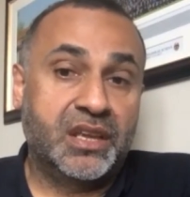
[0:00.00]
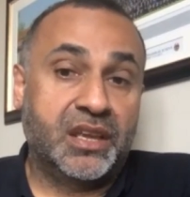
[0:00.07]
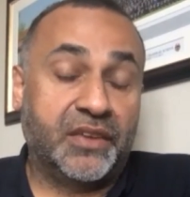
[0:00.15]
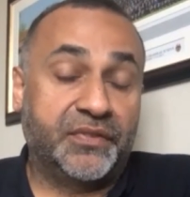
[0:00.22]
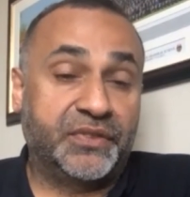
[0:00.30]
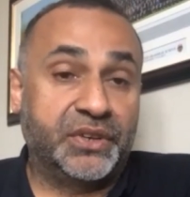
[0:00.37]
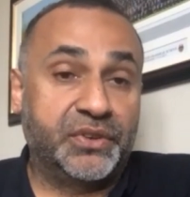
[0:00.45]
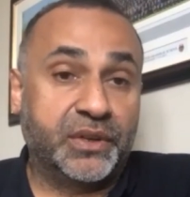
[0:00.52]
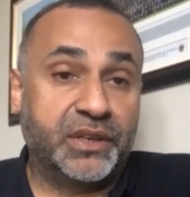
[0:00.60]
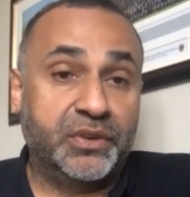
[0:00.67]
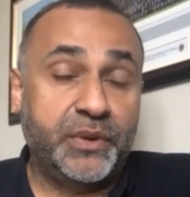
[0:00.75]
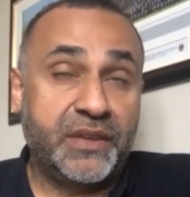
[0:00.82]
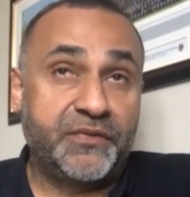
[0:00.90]
if they're doing
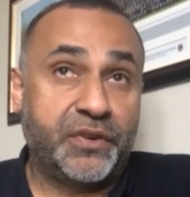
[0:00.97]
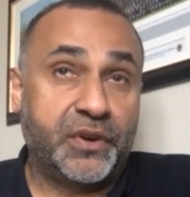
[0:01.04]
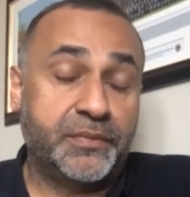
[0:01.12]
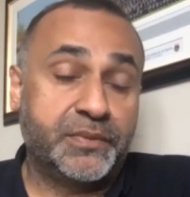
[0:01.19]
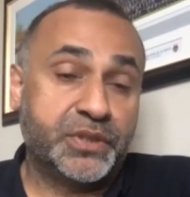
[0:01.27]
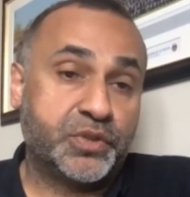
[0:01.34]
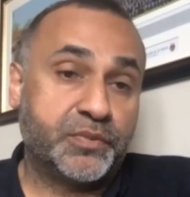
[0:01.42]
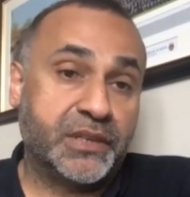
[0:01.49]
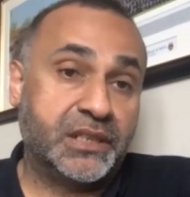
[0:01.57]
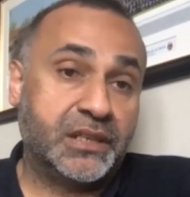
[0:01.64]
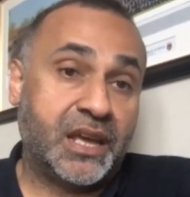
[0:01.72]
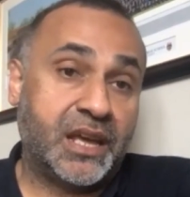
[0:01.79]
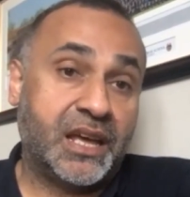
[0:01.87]
a
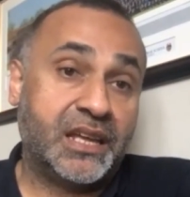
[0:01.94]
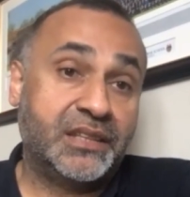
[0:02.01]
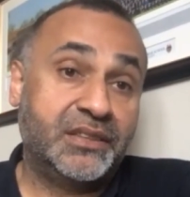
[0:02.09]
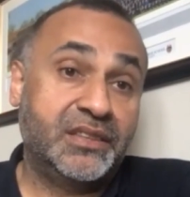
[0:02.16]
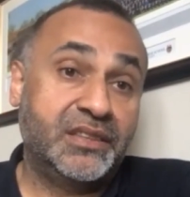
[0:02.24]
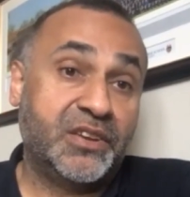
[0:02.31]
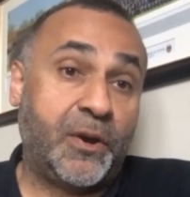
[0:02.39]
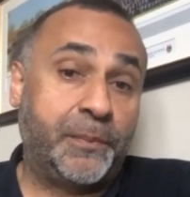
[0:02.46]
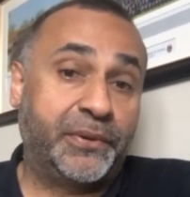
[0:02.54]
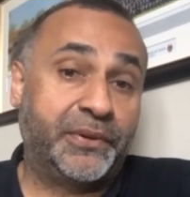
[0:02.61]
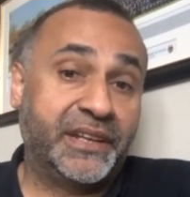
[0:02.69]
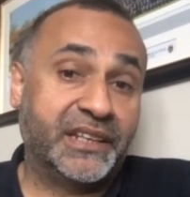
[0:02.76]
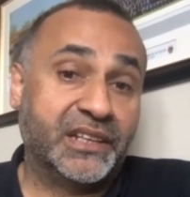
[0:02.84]
refurbishment, and the
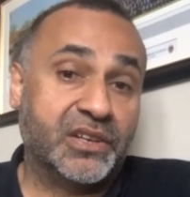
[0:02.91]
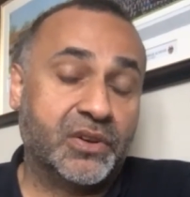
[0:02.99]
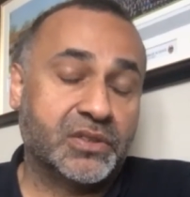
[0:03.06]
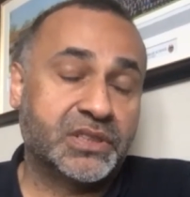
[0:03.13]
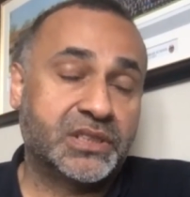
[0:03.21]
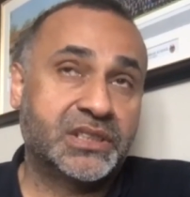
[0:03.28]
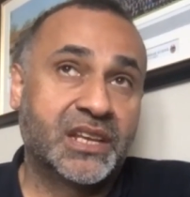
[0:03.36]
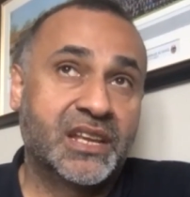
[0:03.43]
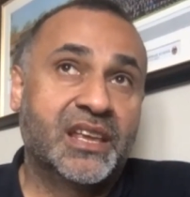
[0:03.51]
operating costs.